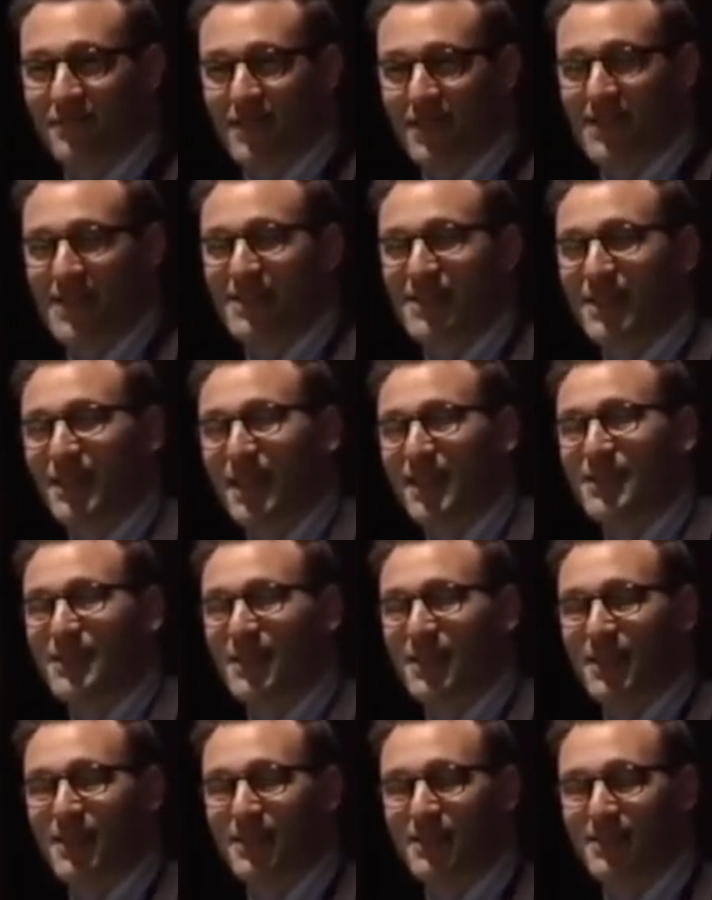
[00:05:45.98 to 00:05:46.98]
He says, the
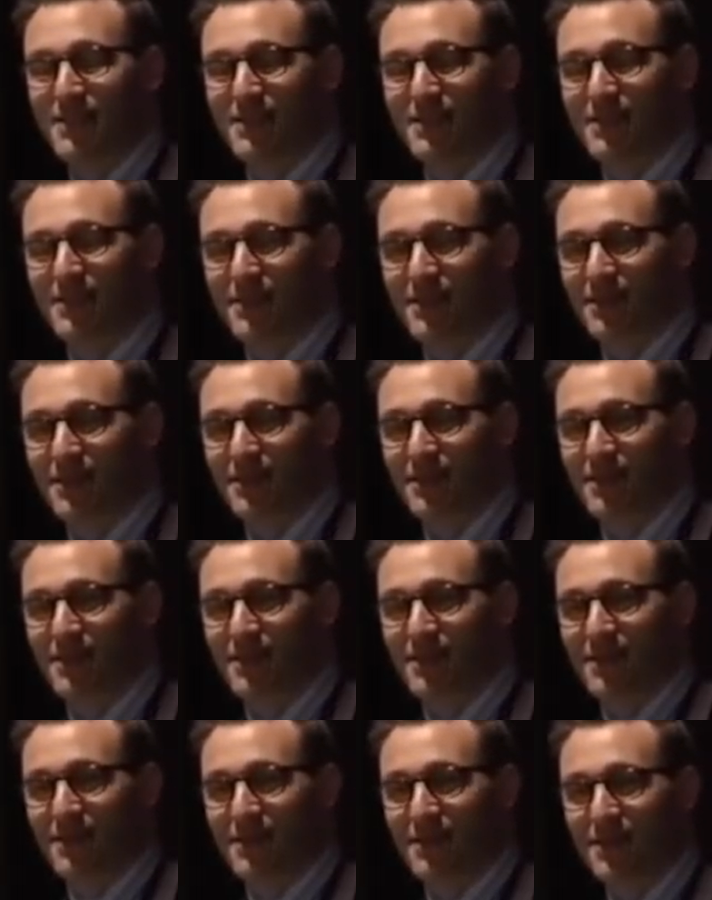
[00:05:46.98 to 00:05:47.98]
lesson is,
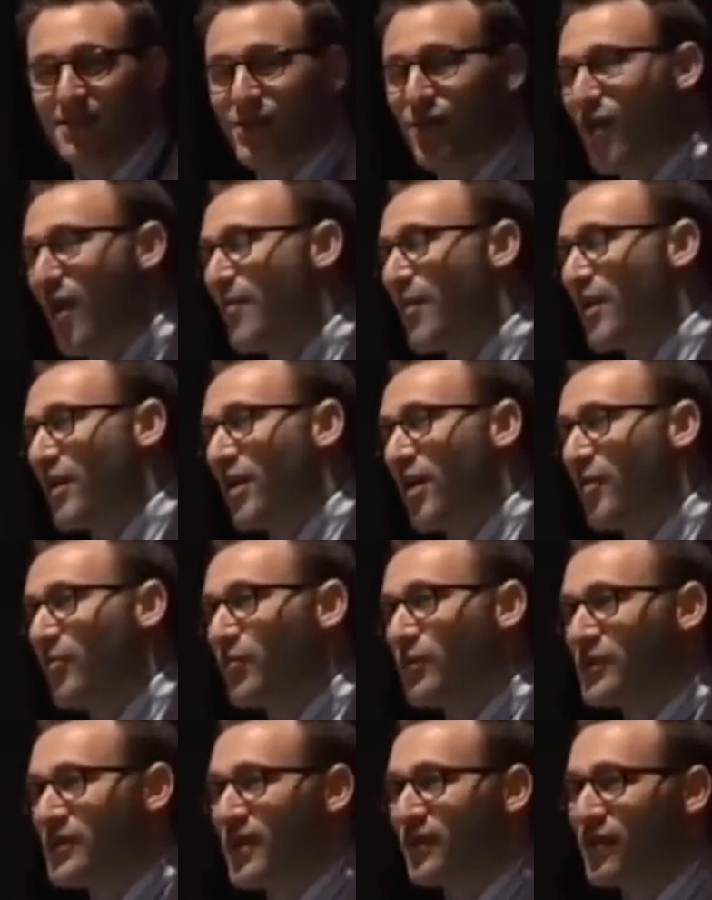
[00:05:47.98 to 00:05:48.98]
the ceramic
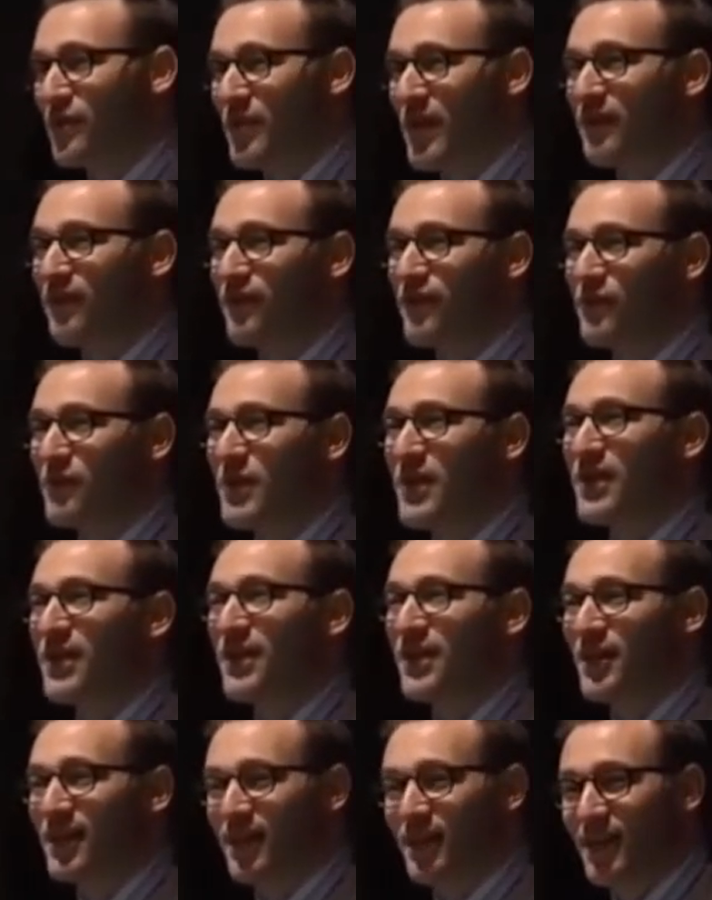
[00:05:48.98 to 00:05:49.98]
cup was never meant for
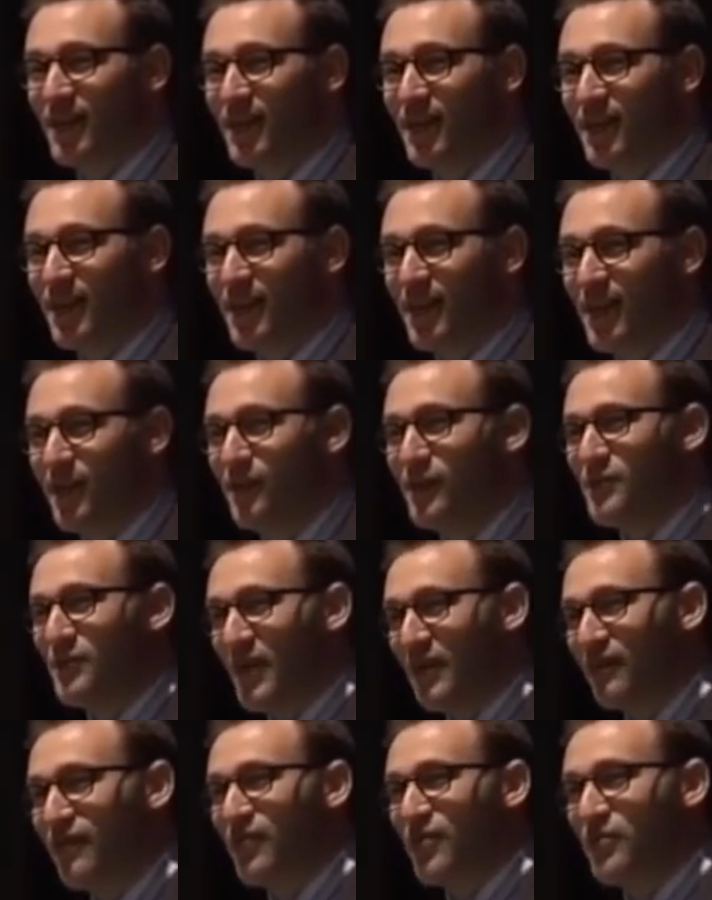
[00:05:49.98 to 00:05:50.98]
me. It was
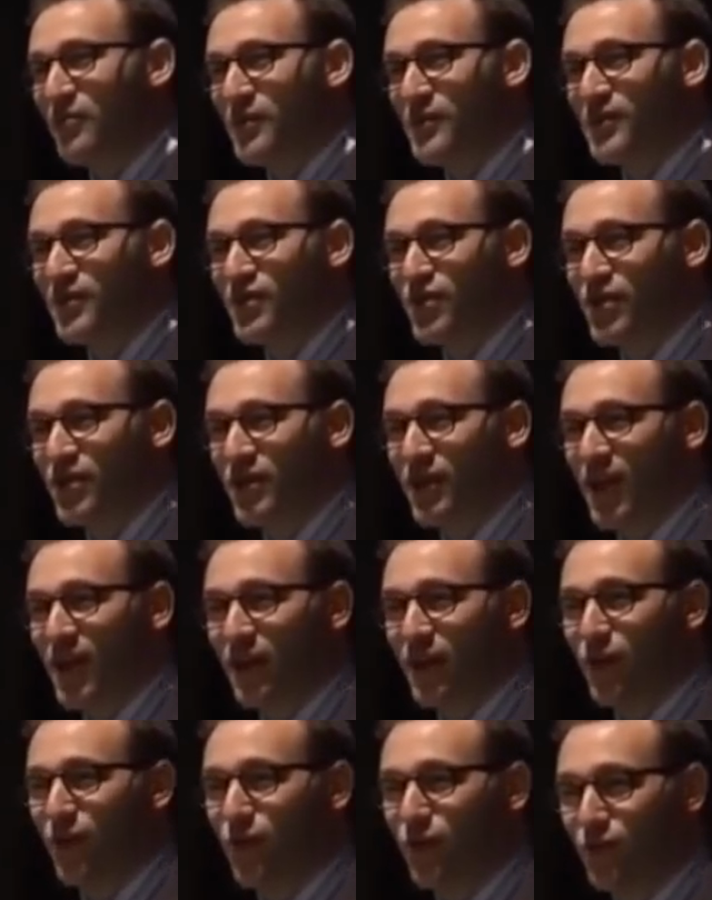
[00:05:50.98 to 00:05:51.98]
meant for the position
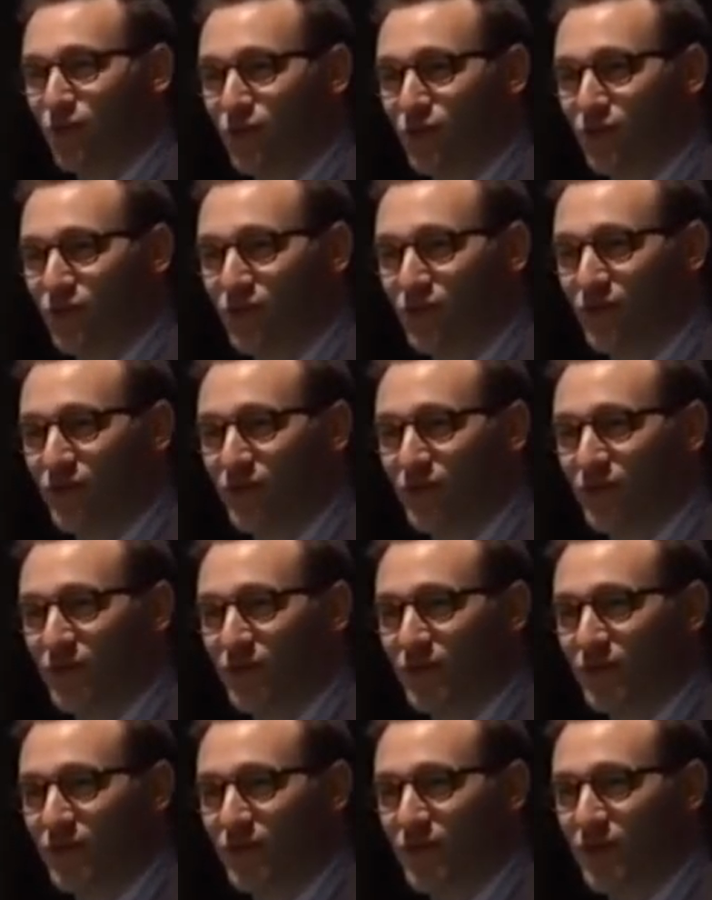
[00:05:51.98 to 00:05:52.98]
I hold.
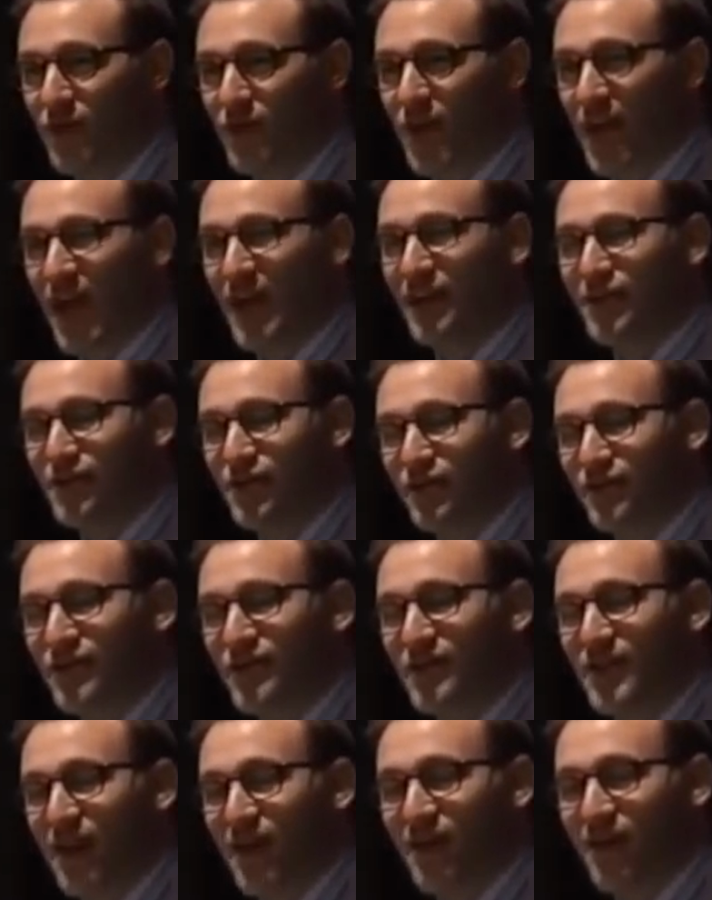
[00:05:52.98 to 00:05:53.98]
I deserve a
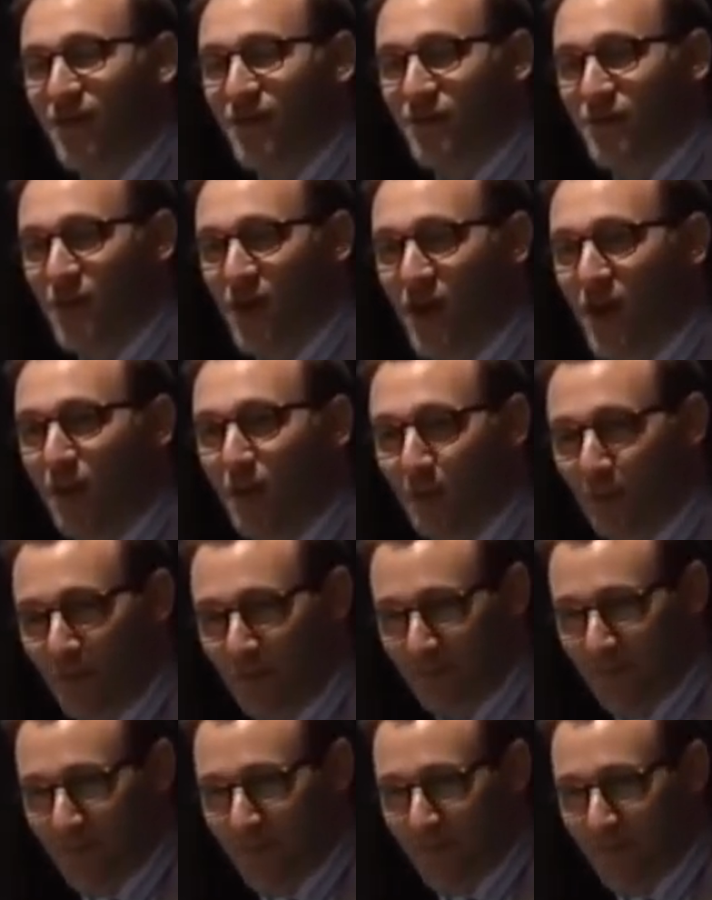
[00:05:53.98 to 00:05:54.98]
styrofoam cup.
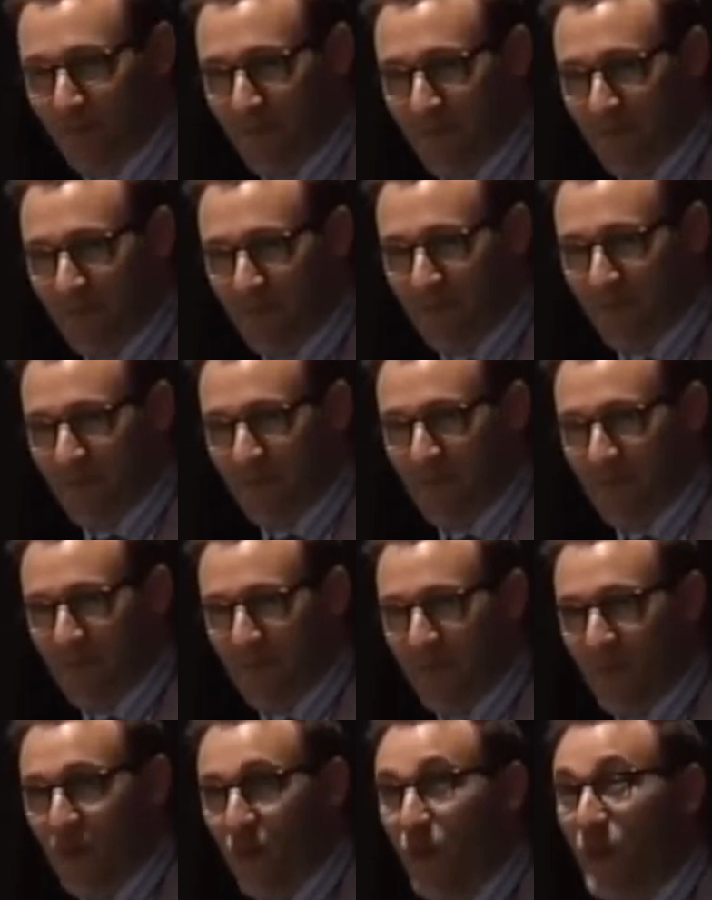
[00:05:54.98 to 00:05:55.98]

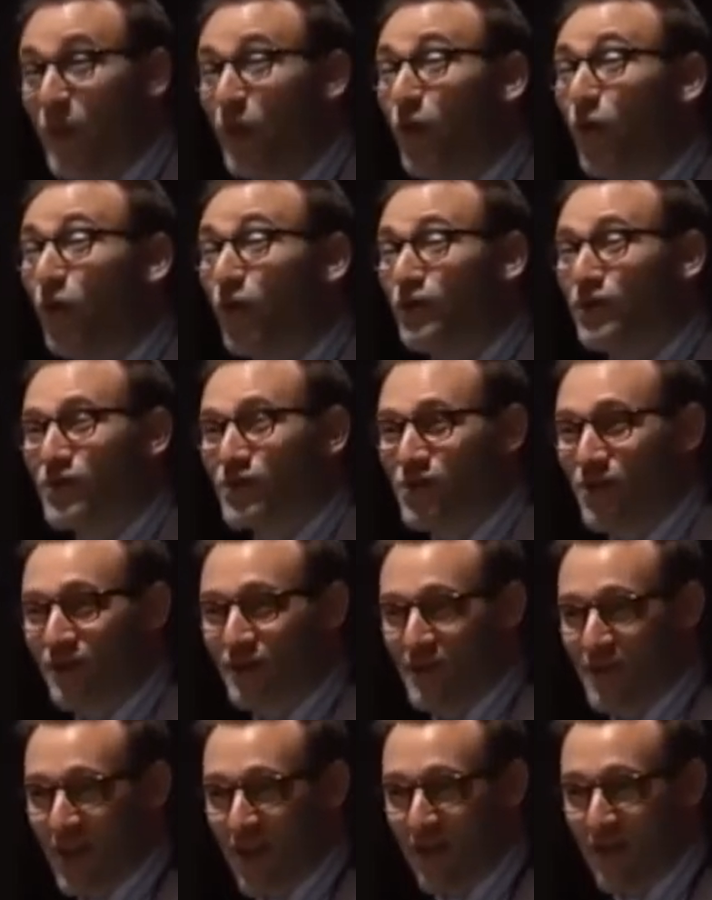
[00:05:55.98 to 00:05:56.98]
We all
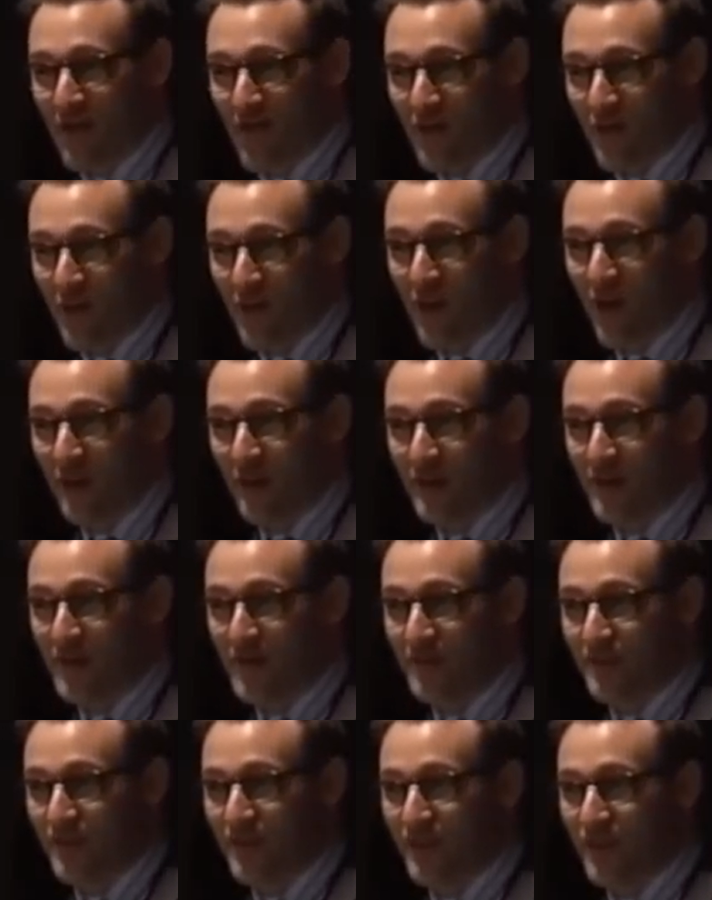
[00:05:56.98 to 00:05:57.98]
deserve styrofoam cups.